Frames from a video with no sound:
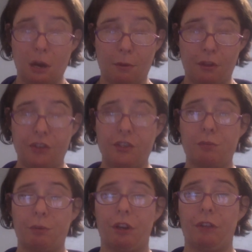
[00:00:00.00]
but this
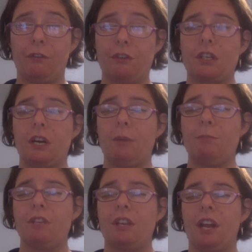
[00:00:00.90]
is one of the first
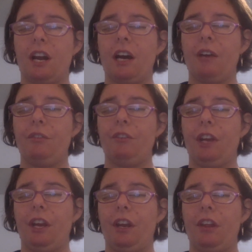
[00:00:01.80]
times that I've
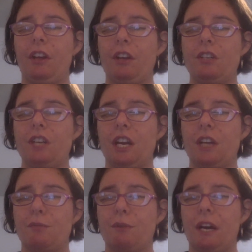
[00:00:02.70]
seen that she
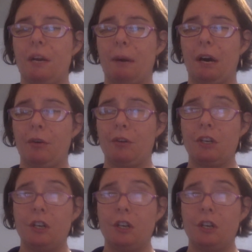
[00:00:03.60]
has read about